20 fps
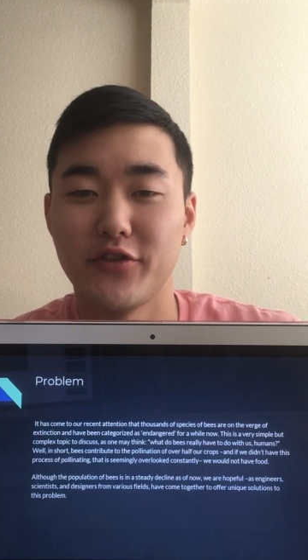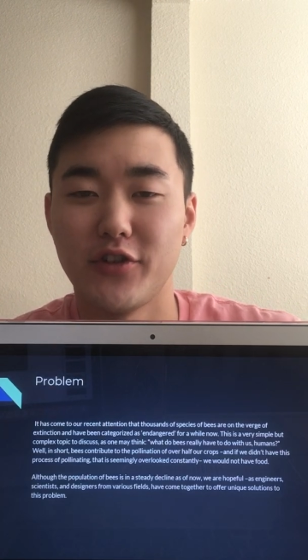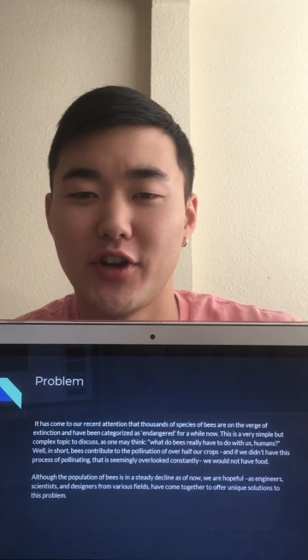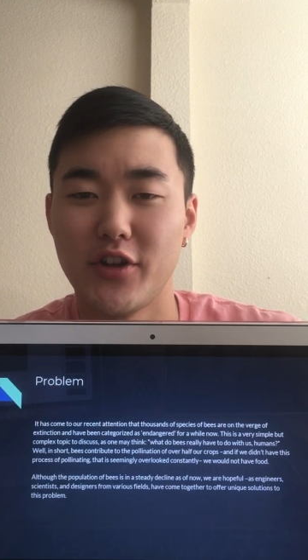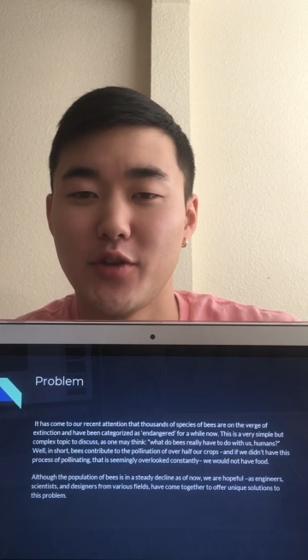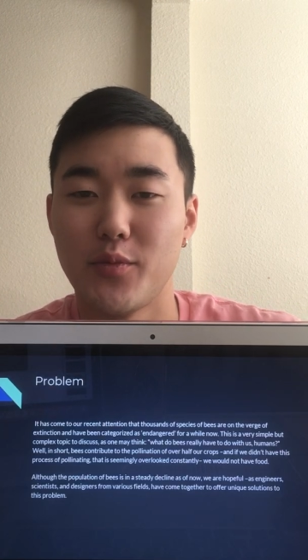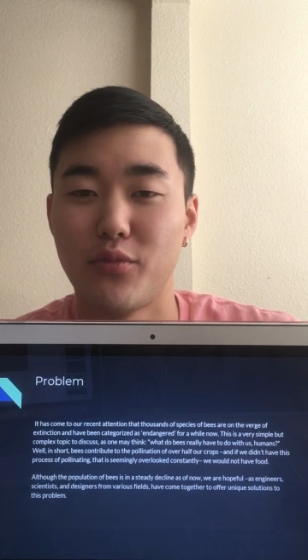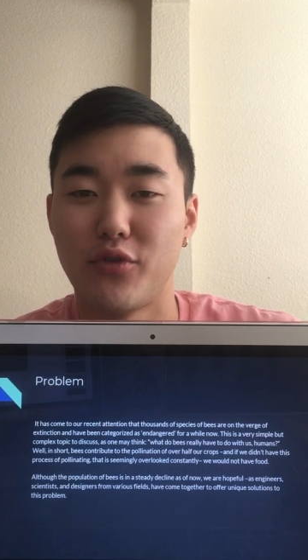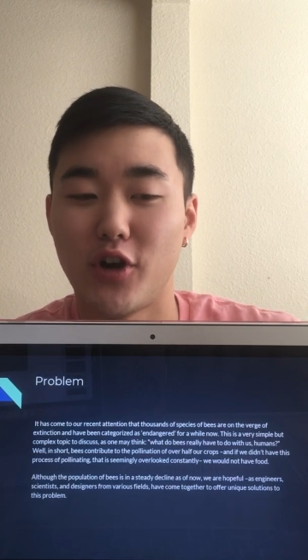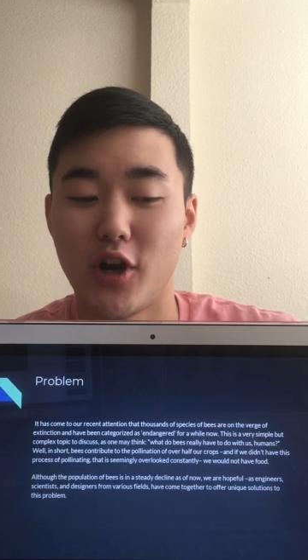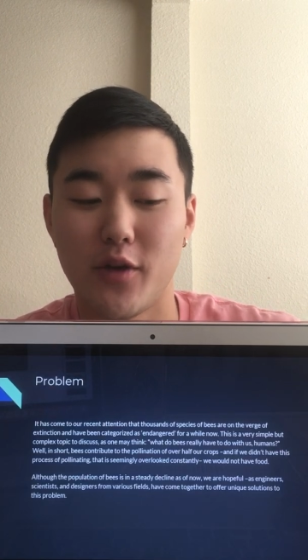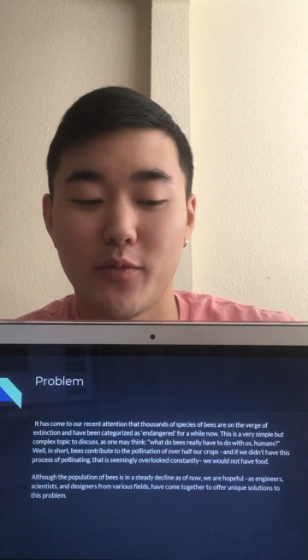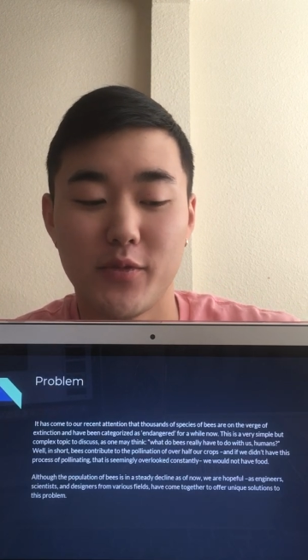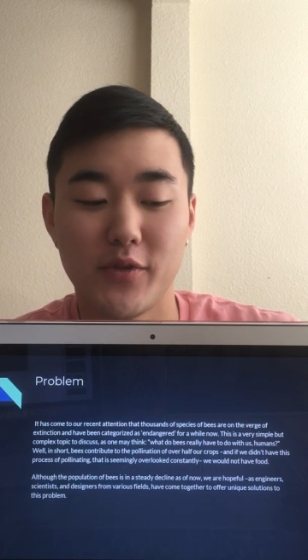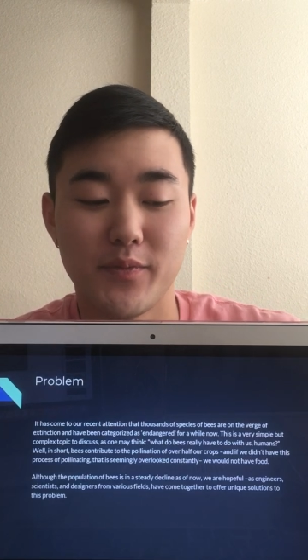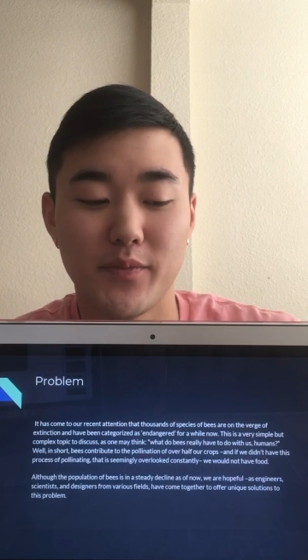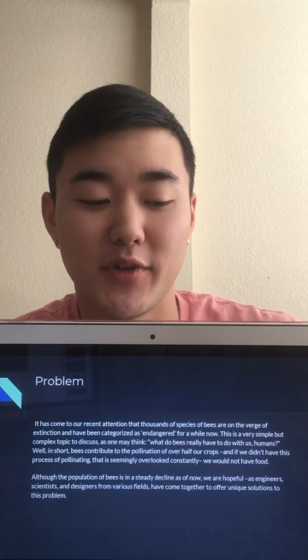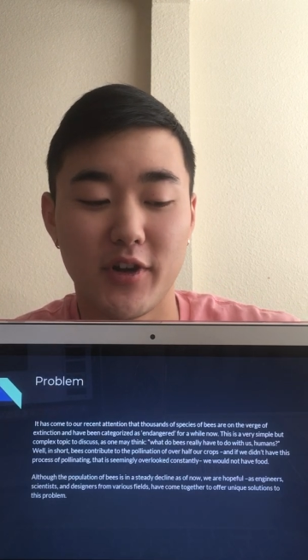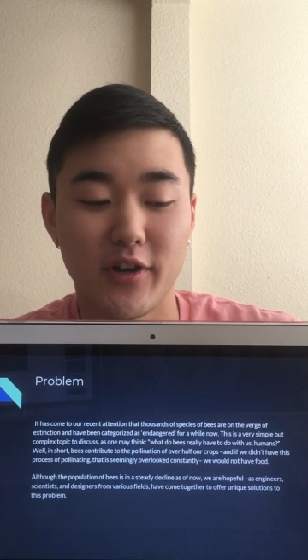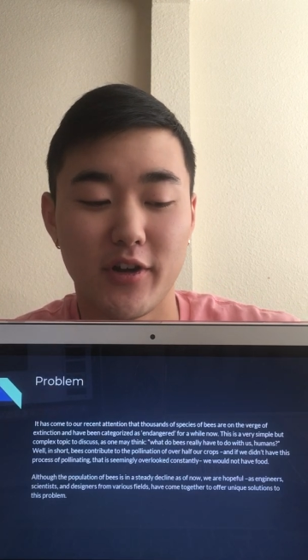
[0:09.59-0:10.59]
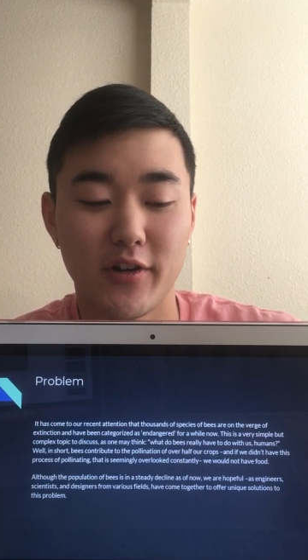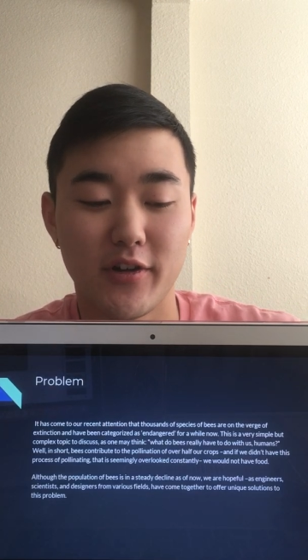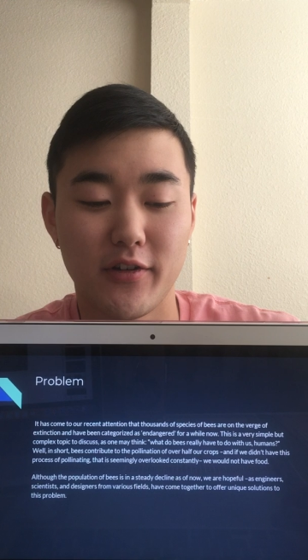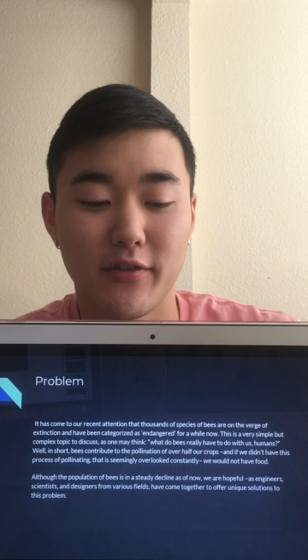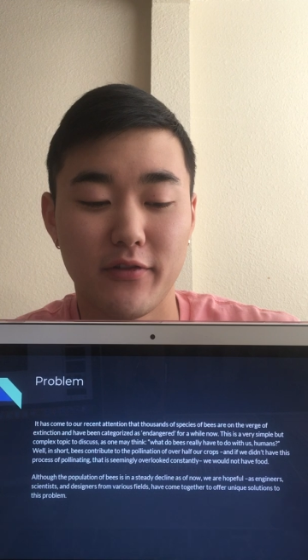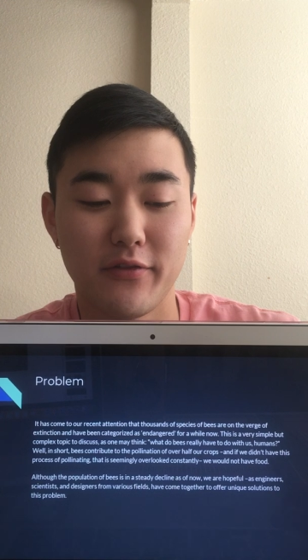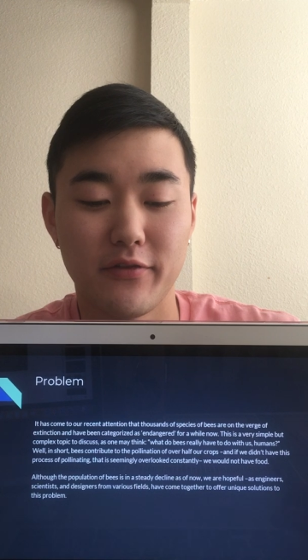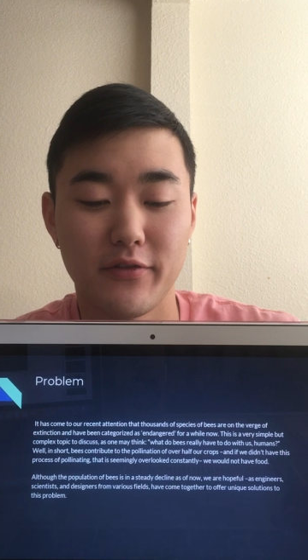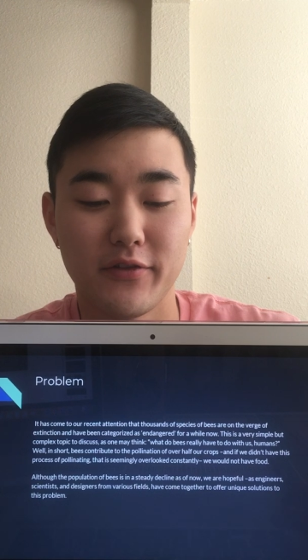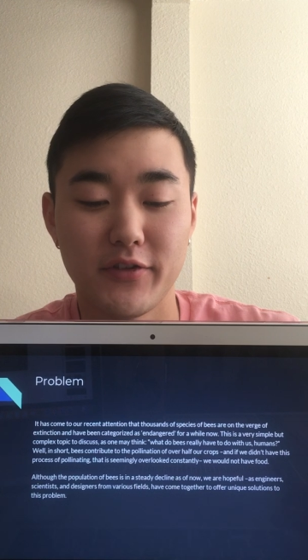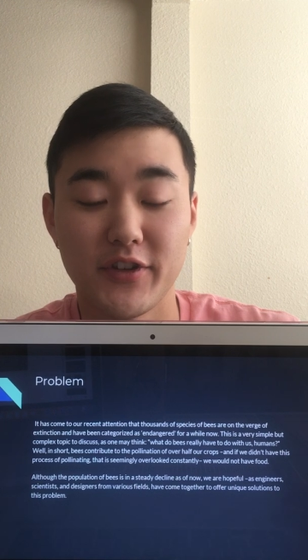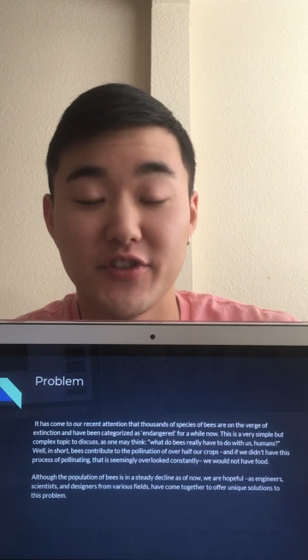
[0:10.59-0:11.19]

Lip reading: around the problem of